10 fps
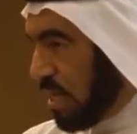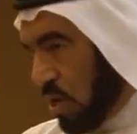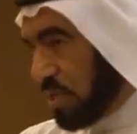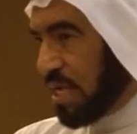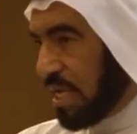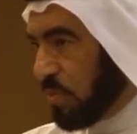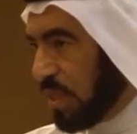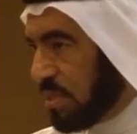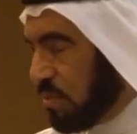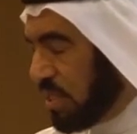The
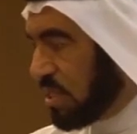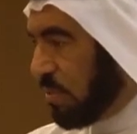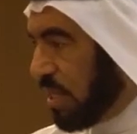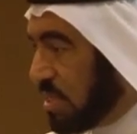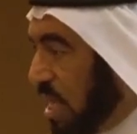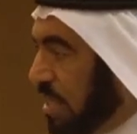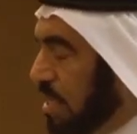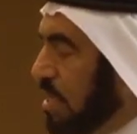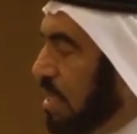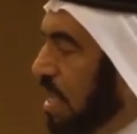contract was when she was
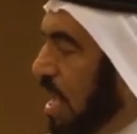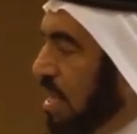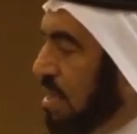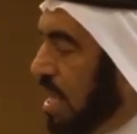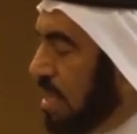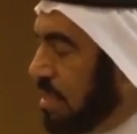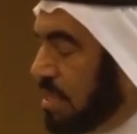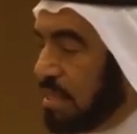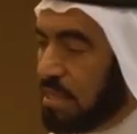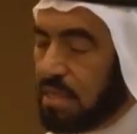nine. And
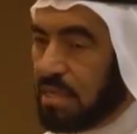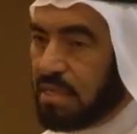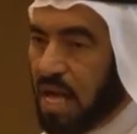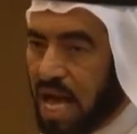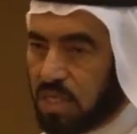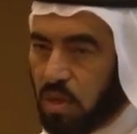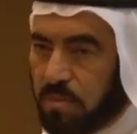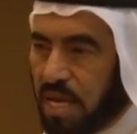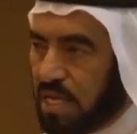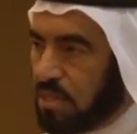then the
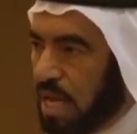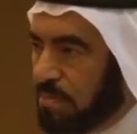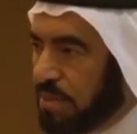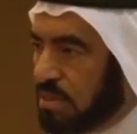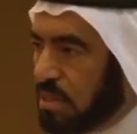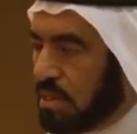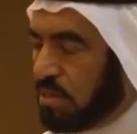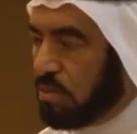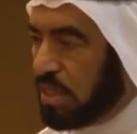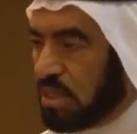actual marriage happened
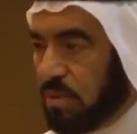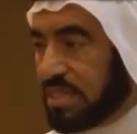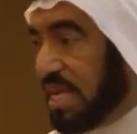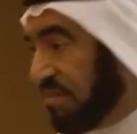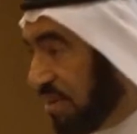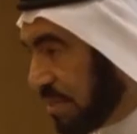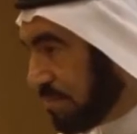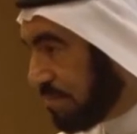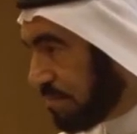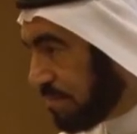when she was 11.